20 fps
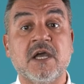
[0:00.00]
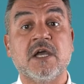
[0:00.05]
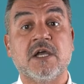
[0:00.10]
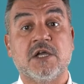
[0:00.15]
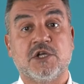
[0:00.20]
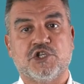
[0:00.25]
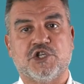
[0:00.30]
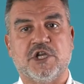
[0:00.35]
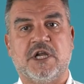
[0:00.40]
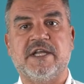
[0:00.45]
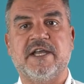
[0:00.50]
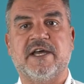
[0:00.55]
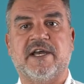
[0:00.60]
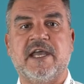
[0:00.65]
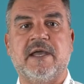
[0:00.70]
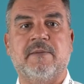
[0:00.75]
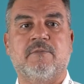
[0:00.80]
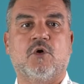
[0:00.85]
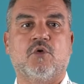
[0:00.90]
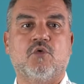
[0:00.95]
for the
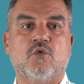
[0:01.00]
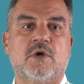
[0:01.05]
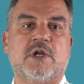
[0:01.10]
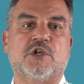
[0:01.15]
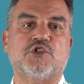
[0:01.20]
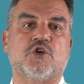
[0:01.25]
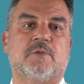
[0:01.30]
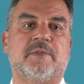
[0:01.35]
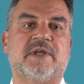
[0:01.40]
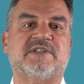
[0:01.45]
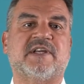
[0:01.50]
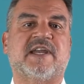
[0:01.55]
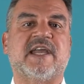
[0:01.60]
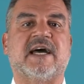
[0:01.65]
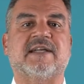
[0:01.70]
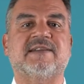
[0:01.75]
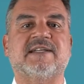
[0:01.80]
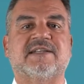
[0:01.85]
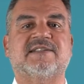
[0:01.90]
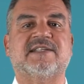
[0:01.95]
purpose. But
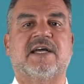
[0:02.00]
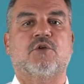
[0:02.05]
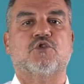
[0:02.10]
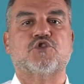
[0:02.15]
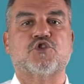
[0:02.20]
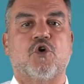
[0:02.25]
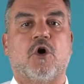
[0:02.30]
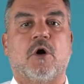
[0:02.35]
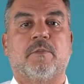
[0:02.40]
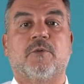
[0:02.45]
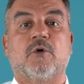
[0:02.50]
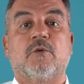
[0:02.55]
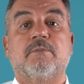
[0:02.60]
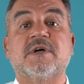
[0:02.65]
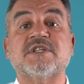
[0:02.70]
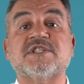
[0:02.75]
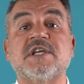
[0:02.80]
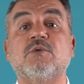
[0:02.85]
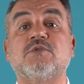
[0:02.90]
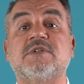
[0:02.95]
if we use the same
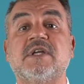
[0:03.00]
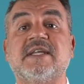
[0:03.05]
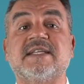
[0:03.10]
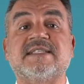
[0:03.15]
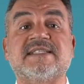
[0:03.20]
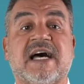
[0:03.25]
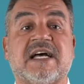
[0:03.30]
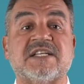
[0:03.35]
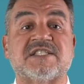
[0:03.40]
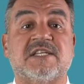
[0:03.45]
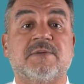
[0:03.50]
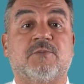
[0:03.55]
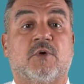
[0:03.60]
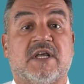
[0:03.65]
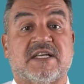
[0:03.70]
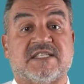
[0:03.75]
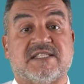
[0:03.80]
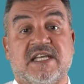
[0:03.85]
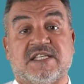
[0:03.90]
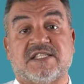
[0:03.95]
geometry in side
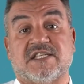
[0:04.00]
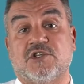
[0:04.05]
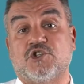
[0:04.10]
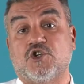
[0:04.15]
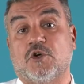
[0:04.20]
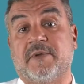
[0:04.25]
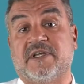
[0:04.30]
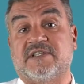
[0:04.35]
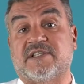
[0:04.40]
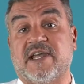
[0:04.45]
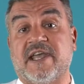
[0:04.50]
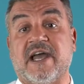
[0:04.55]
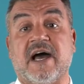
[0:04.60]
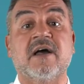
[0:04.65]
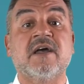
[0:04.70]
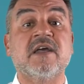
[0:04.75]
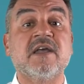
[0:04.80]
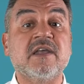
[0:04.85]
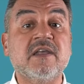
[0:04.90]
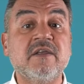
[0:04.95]
finishing, we will no
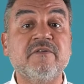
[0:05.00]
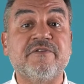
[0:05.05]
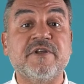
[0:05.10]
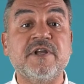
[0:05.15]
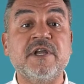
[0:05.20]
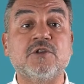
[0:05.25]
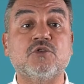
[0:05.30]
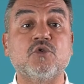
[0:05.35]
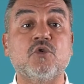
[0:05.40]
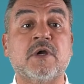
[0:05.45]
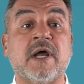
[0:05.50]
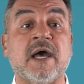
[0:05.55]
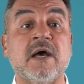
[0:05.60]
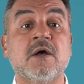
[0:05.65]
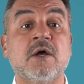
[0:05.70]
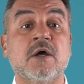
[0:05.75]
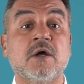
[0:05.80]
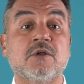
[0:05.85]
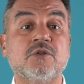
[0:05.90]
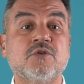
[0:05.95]
longer be able to
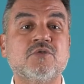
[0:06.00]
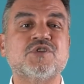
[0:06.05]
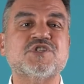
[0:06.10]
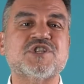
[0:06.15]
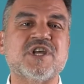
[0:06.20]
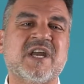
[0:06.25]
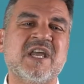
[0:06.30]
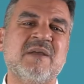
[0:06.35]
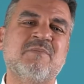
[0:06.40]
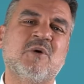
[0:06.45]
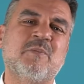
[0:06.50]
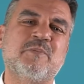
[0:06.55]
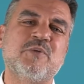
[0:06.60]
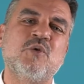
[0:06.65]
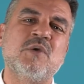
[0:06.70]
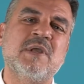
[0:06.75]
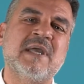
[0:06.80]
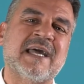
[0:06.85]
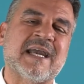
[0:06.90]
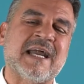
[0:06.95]
control the chip.
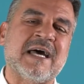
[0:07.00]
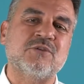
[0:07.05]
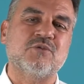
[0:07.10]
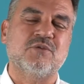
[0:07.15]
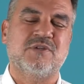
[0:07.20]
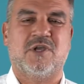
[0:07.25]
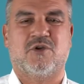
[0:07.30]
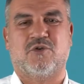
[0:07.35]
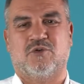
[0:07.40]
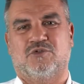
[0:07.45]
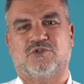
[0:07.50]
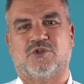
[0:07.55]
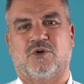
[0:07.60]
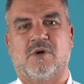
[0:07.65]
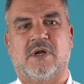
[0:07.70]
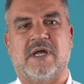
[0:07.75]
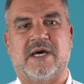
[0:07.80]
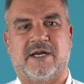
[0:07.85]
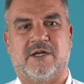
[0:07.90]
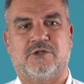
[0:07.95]
And frequently in
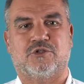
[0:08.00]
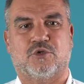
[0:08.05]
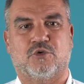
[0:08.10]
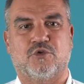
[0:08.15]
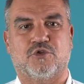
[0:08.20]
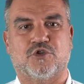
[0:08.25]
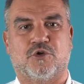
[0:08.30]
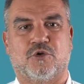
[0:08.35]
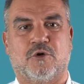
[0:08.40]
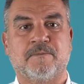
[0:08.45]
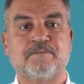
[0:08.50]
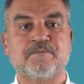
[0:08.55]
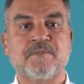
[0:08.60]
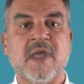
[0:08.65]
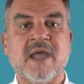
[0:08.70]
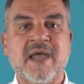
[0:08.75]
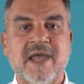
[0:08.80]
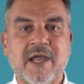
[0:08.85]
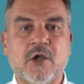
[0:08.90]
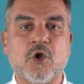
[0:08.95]
these cases, it
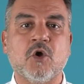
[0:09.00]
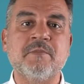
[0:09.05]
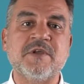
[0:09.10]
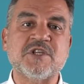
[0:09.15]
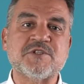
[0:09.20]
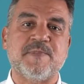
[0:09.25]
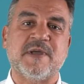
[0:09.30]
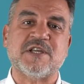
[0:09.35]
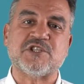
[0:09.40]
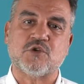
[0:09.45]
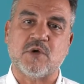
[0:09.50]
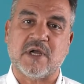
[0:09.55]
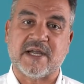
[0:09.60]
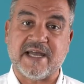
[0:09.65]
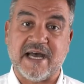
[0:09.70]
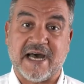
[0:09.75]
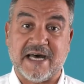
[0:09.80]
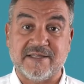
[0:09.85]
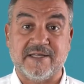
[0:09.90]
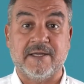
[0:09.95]
would create a very
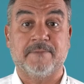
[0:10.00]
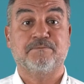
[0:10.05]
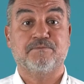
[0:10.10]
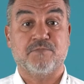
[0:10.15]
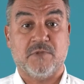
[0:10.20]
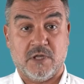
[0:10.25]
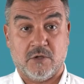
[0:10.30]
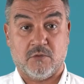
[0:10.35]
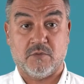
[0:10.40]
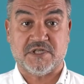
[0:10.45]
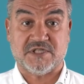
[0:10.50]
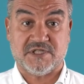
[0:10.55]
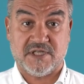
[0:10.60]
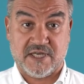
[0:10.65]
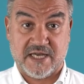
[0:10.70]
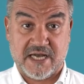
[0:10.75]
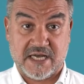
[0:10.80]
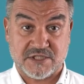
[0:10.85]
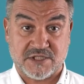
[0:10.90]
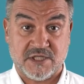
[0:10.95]
long chip wire that
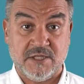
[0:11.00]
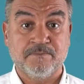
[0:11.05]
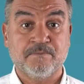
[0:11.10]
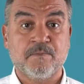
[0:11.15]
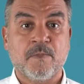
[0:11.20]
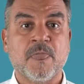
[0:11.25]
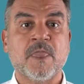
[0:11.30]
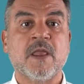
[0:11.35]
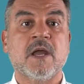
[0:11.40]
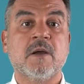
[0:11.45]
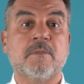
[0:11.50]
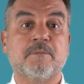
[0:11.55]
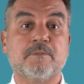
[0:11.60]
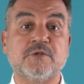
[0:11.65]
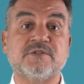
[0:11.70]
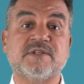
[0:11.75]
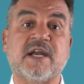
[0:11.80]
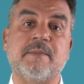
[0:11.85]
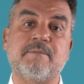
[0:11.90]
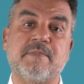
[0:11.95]
could distract us
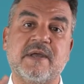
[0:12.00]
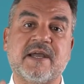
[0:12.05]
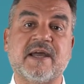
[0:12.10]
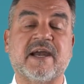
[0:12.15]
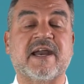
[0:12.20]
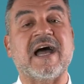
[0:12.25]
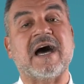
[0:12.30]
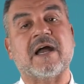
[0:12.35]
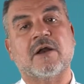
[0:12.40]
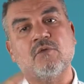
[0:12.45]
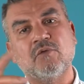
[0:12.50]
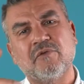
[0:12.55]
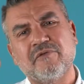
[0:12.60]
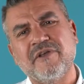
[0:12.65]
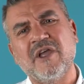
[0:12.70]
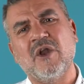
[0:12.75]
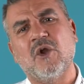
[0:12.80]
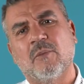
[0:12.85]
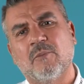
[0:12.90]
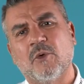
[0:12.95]
and be dangerous for the
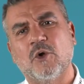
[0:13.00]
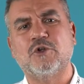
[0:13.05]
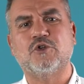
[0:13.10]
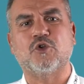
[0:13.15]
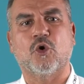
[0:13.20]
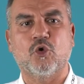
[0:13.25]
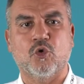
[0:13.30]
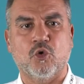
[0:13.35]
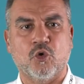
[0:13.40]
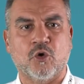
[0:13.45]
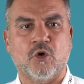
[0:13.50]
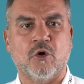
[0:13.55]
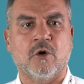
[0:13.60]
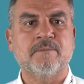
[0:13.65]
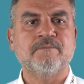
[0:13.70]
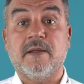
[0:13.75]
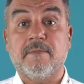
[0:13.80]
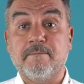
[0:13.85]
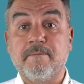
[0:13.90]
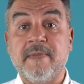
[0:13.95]
machining safety.
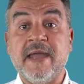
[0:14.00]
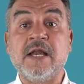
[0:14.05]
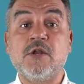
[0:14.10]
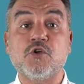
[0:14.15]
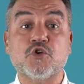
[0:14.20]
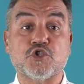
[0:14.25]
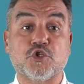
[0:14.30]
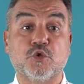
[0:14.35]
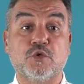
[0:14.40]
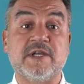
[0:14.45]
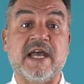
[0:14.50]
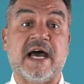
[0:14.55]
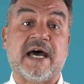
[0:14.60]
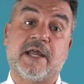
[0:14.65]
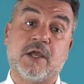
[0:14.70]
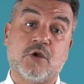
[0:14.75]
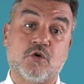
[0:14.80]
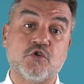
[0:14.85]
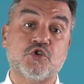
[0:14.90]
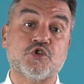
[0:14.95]
So it is better to
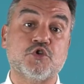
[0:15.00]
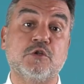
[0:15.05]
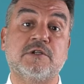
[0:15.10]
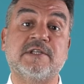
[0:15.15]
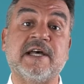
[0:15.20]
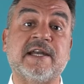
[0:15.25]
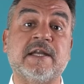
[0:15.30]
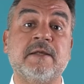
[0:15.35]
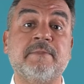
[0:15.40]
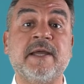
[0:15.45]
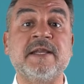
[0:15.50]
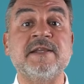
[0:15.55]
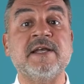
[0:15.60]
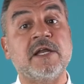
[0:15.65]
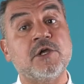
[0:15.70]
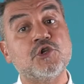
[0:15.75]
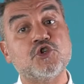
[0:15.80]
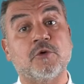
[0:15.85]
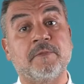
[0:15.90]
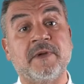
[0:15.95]
thoroughly study and
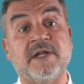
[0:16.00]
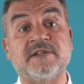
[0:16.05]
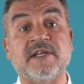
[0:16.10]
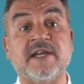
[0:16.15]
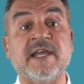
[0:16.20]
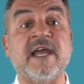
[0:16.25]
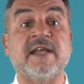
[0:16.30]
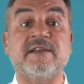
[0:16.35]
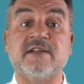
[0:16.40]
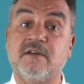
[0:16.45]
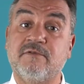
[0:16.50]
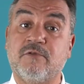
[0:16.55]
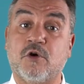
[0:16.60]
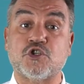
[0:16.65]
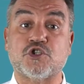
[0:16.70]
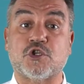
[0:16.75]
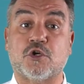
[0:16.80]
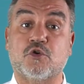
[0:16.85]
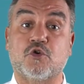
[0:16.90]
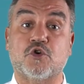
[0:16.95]
consult the
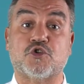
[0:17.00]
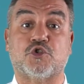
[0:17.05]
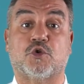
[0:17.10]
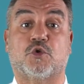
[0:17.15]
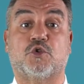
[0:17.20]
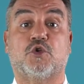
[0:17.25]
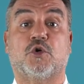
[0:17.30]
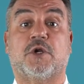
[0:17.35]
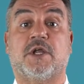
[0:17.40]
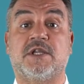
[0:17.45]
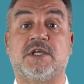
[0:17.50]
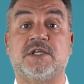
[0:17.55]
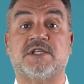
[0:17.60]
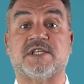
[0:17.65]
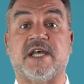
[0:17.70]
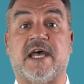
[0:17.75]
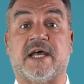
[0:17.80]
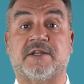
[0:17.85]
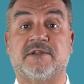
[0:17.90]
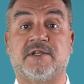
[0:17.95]
geometries of your insert
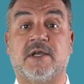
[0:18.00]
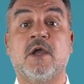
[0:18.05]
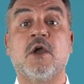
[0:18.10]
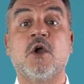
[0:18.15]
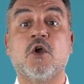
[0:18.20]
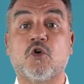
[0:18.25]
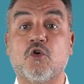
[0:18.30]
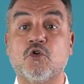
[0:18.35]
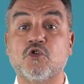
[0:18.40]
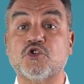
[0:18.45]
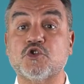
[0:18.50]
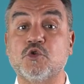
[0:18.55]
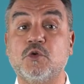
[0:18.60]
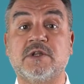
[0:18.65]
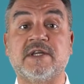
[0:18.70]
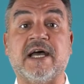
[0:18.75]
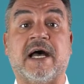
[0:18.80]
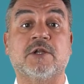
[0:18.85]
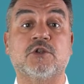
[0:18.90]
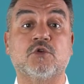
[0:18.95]
builder by consulting
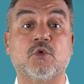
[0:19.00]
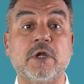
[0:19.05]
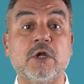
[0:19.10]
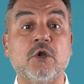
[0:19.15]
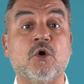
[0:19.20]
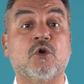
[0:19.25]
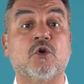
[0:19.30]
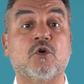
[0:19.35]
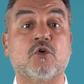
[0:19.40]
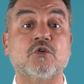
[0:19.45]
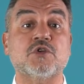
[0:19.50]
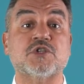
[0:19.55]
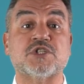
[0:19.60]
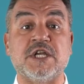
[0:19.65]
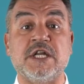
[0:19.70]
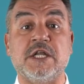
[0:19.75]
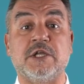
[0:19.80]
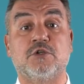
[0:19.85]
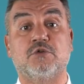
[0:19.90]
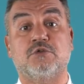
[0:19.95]
their recommendations
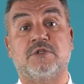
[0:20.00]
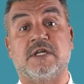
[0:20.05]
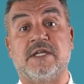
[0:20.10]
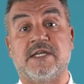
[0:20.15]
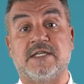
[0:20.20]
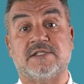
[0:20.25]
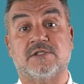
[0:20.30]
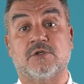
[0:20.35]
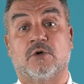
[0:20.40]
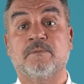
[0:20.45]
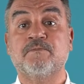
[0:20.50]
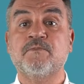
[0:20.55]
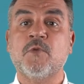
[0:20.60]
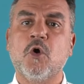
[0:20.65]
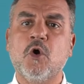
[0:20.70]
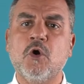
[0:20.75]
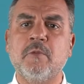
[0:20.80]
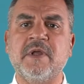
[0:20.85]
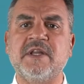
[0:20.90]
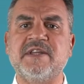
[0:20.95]
for use or by
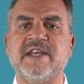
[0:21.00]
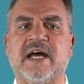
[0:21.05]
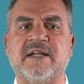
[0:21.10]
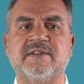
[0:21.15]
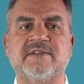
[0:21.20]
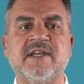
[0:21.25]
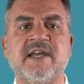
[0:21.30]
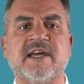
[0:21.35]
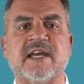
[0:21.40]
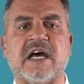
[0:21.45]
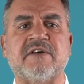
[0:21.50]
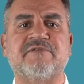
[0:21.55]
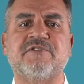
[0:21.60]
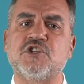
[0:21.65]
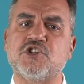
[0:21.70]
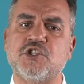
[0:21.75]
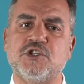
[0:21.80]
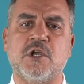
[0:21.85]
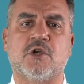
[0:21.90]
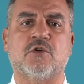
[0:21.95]
using chip control
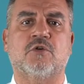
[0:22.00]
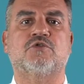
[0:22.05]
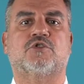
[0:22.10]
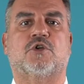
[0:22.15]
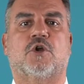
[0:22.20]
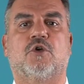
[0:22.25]
charts.